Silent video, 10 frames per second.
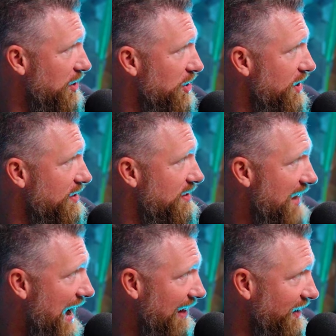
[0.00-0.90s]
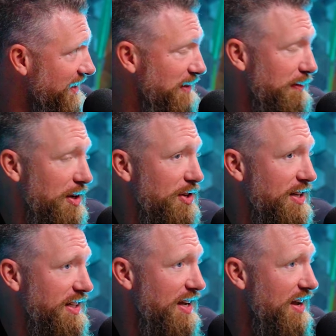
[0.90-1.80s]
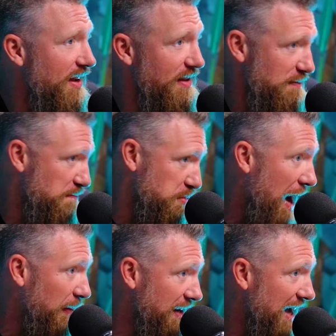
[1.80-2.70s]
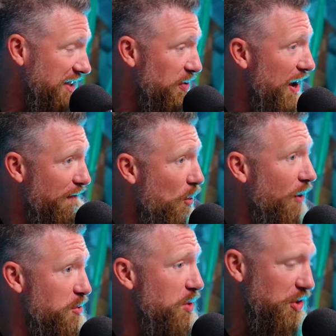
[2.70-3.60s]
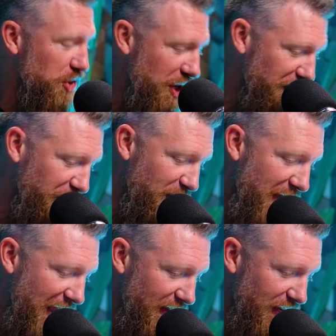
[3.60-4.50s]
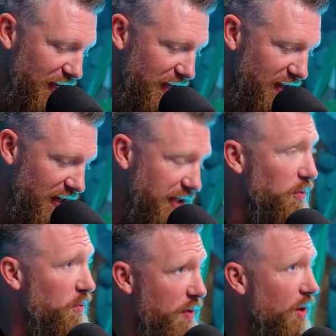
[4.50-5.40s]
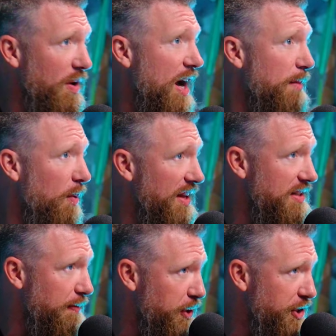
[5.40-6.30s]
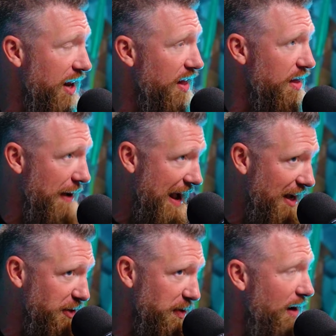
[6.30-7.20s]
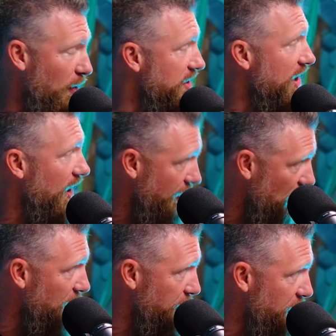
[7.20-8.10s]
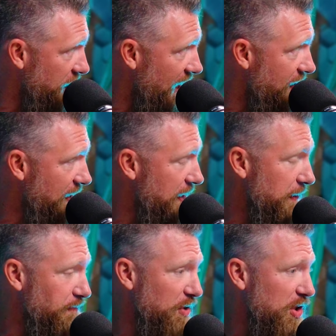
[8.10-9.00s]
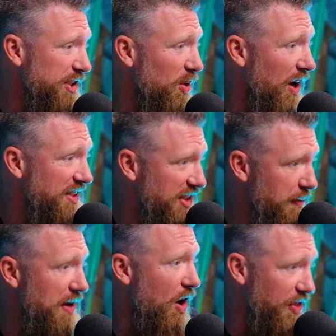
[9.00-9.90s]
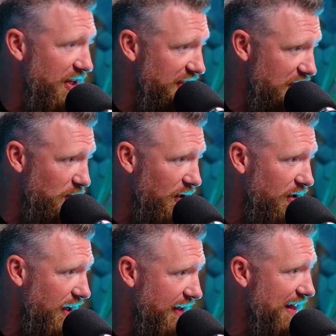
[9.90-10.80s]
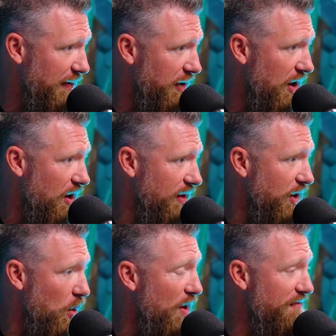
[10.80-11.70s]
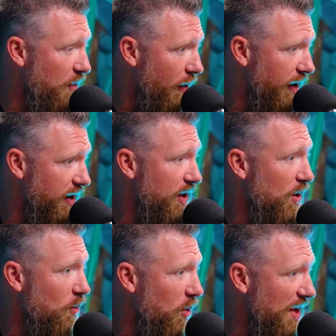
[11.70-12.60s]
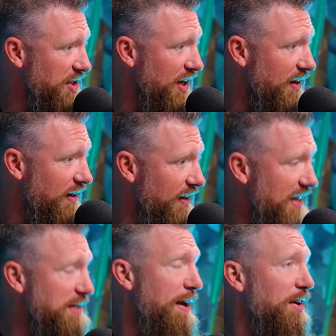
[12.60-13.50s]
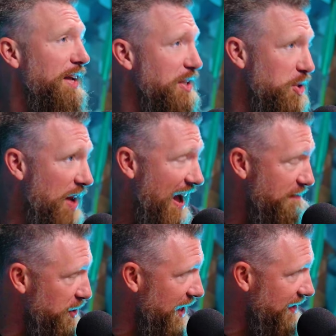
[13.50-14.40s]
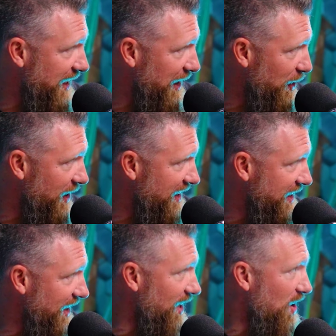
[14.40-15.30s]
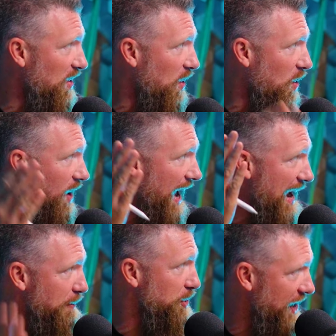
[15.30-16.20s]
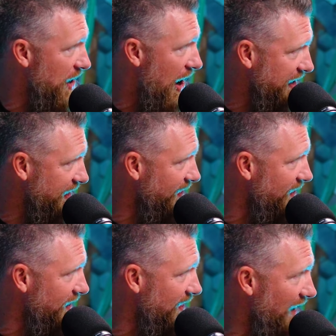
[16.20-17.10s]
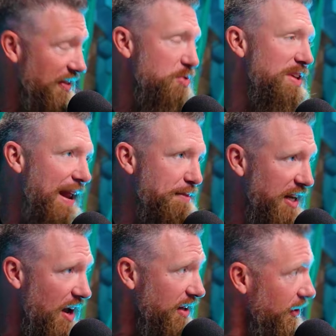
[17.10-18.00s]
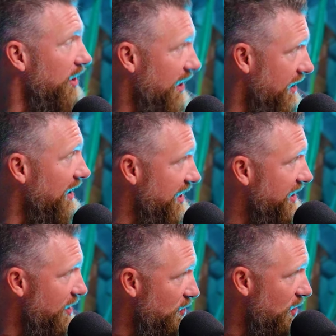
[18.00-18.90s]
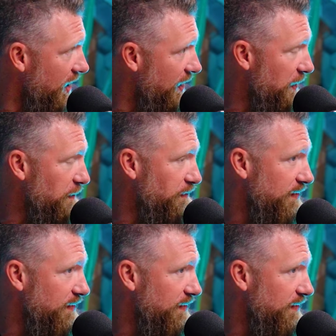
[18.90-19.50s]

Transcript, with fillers: much as Dallas, as much as probably not. So, therefore, if you could shift from a because we don't care about what it's appreciated in the past. We care about what it's going to appreciate. Yeah. So, assuming all things equal, like in that regard, like going forward, what's going to is it better to get two point five percent in Saint Louis Mm-hmm. or eight percent in Austin? Not that you can get eight percent in Austin, but let's, let's just yeah. say you could.